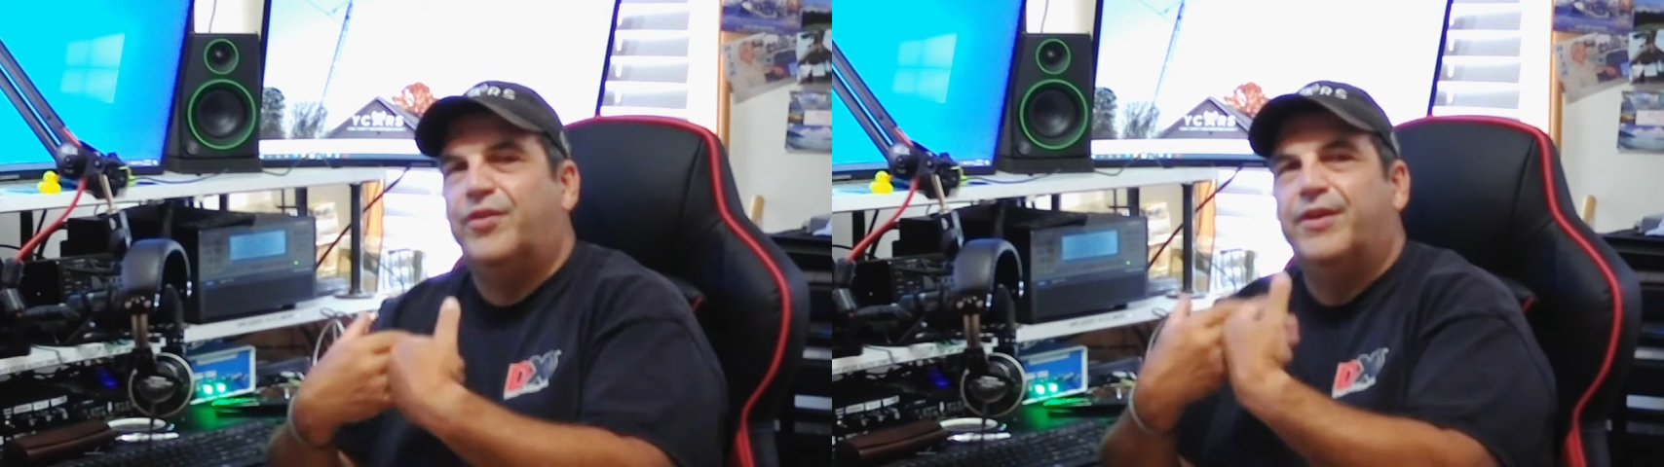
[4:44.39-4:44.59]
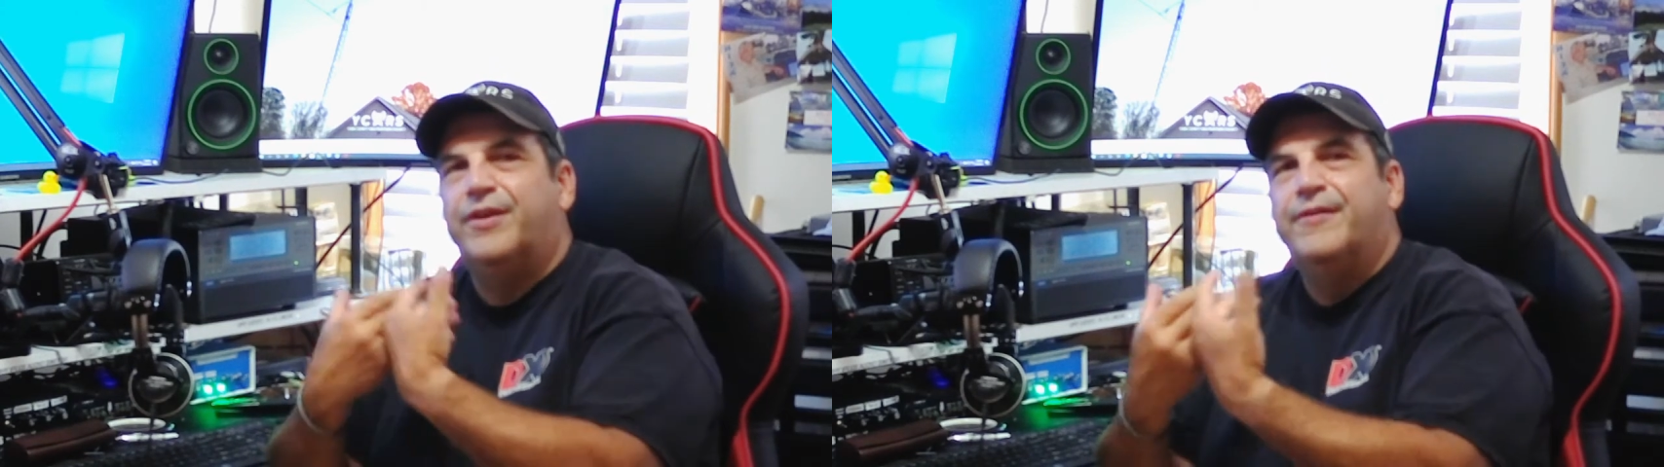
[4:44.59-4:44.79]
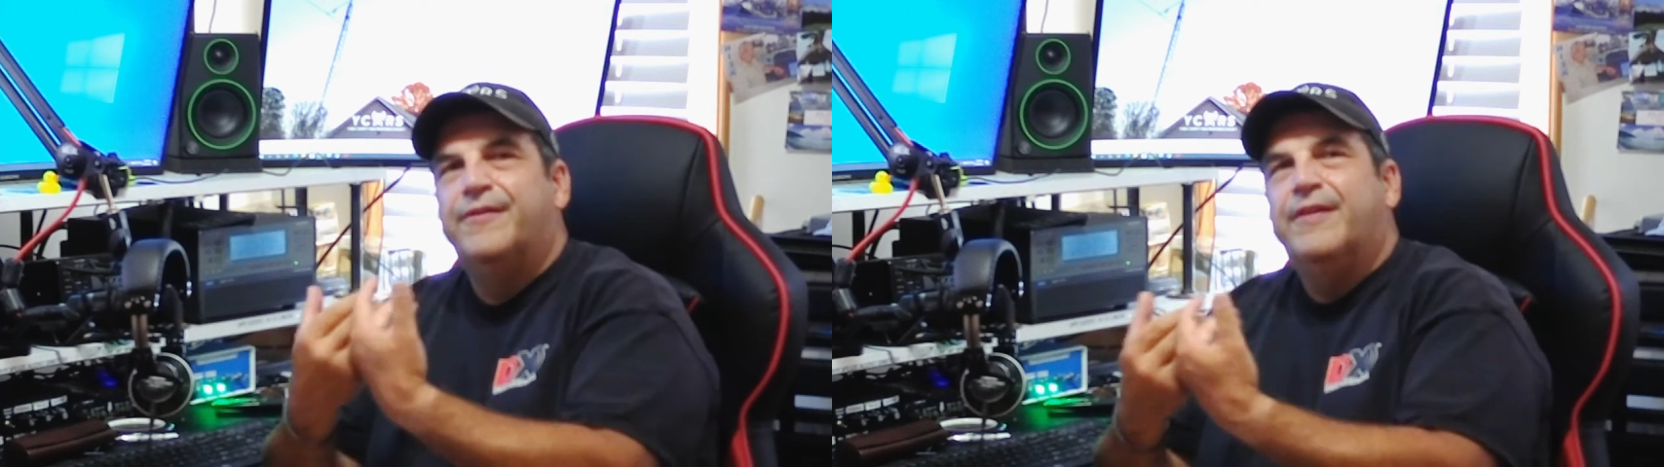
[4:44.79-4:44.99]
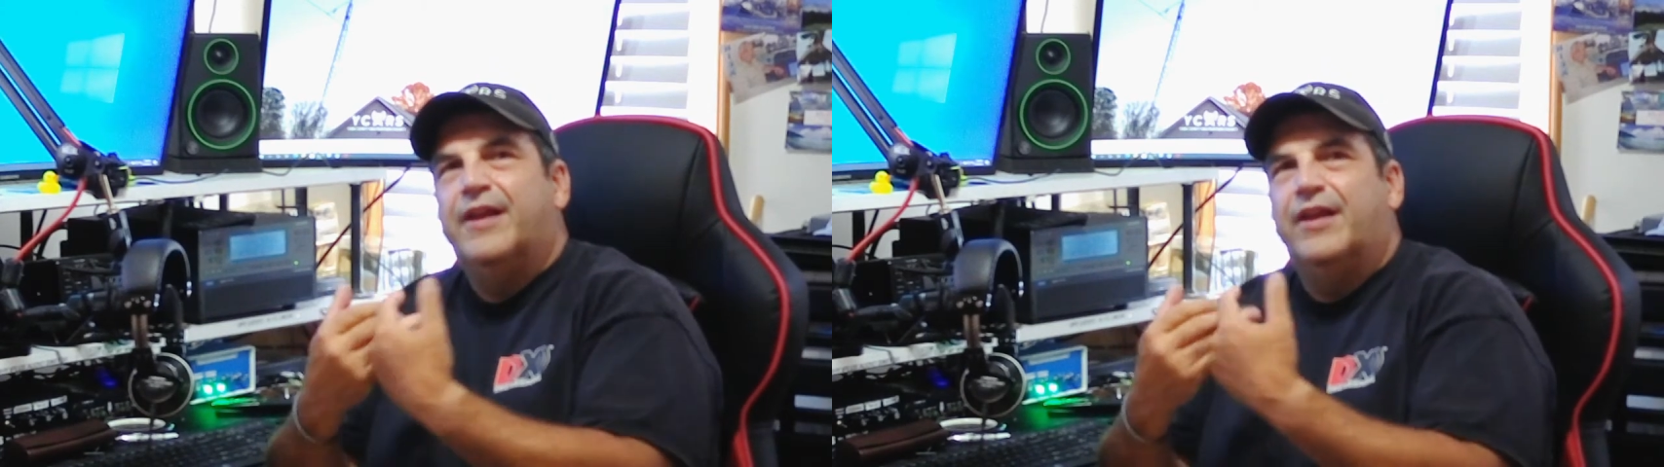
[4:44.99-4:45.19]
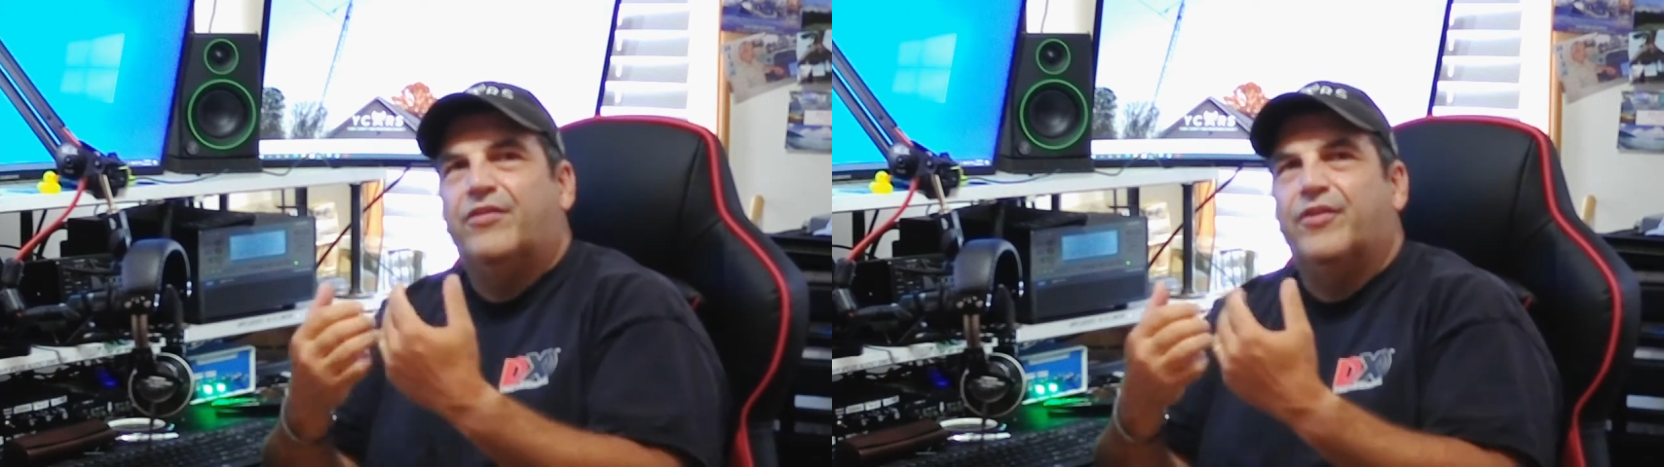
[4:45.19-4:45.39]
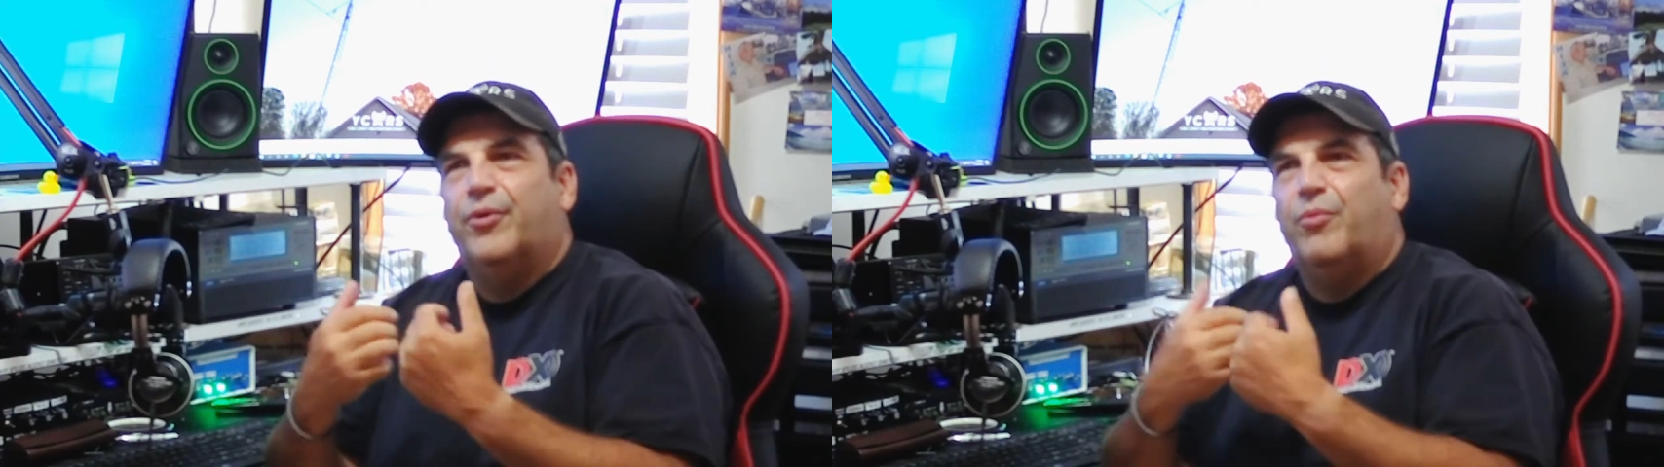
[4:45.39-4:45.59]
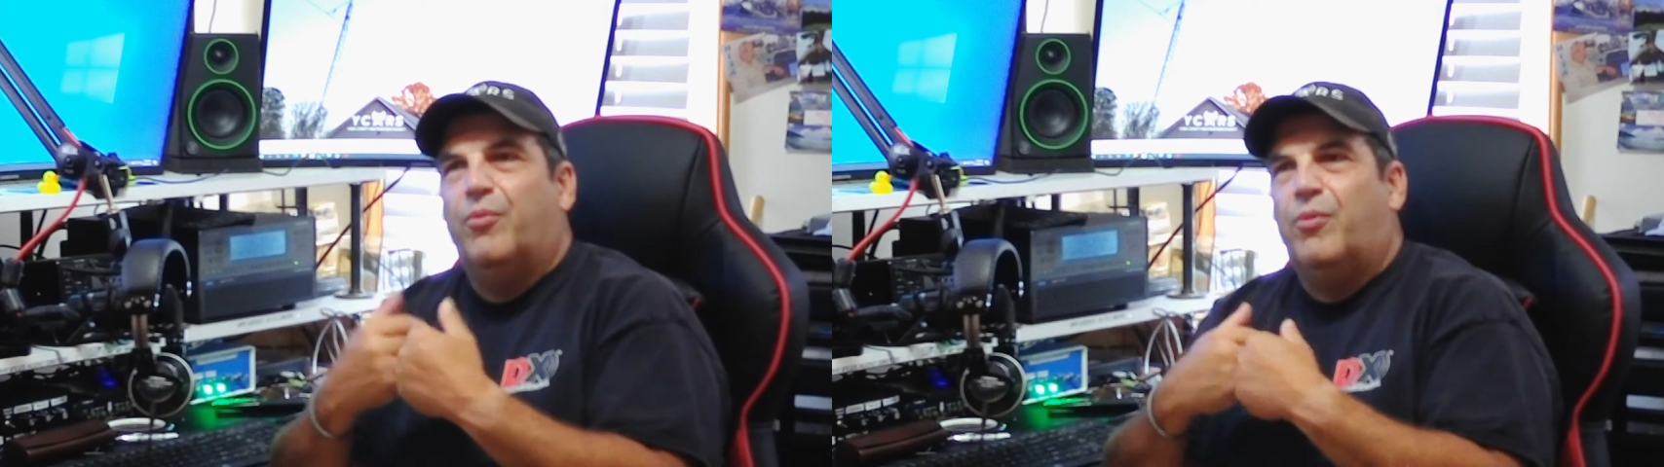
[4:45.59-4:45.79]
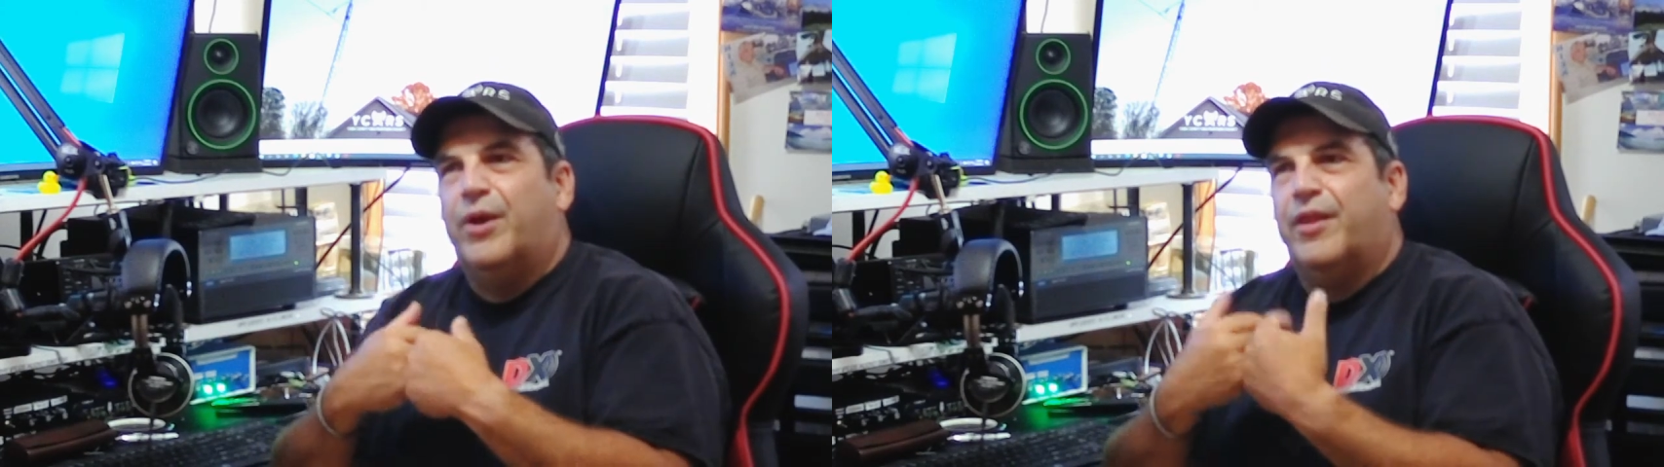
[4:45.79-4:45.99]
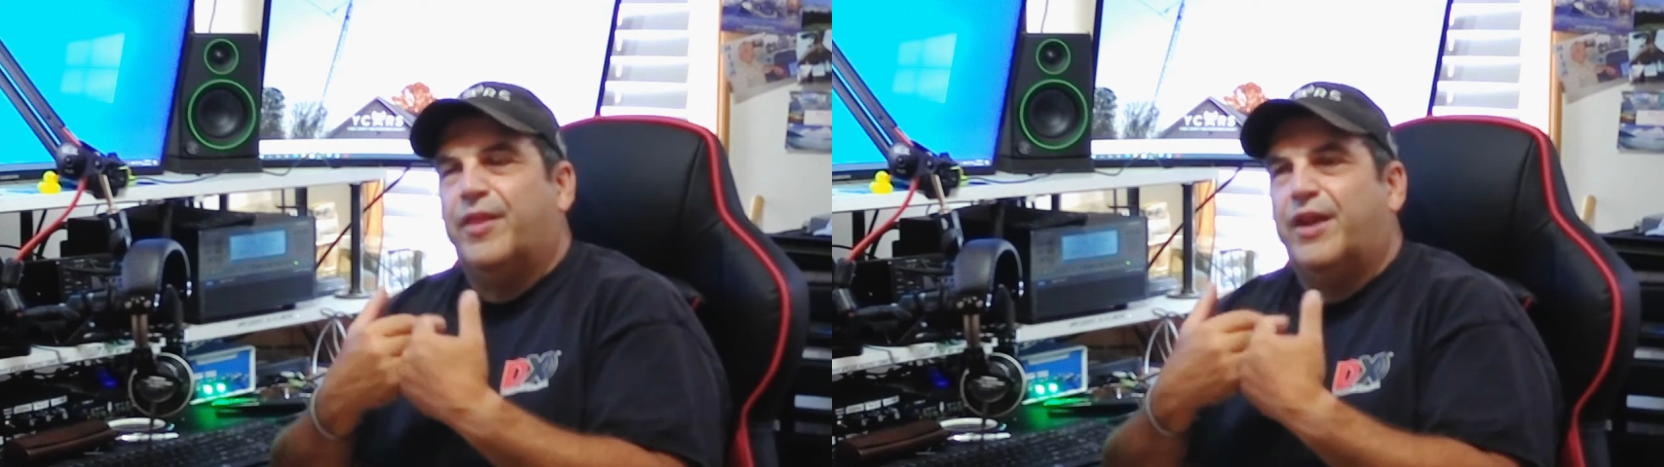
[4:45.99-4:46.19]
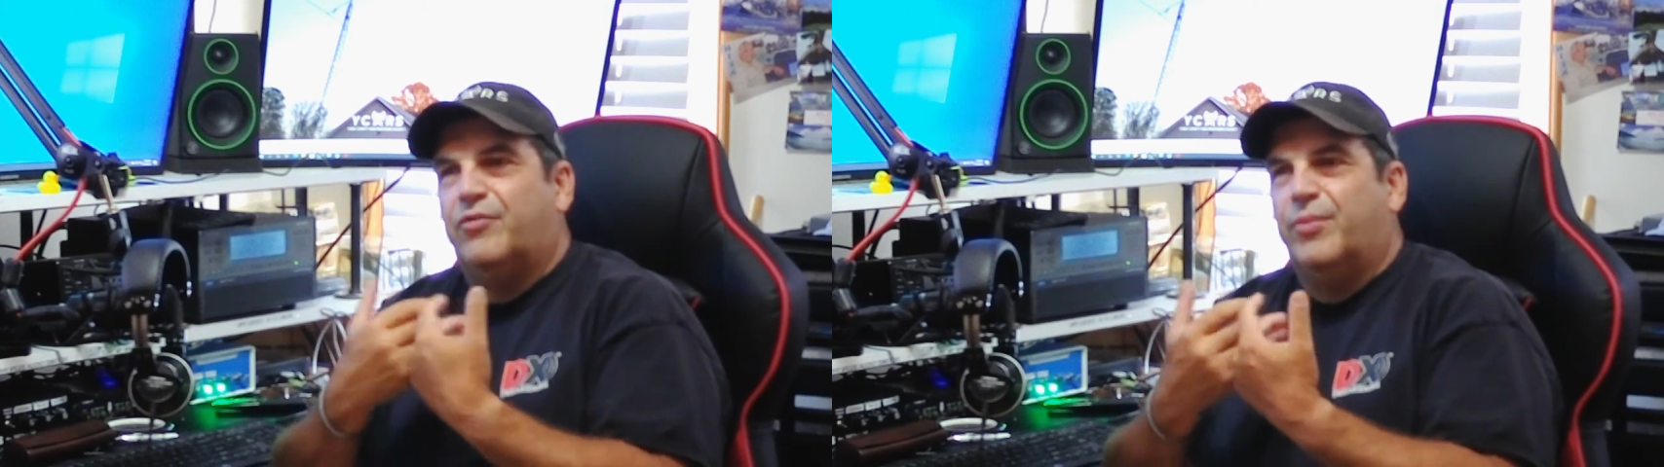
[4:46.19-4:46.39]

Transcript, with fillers: And so one of the things,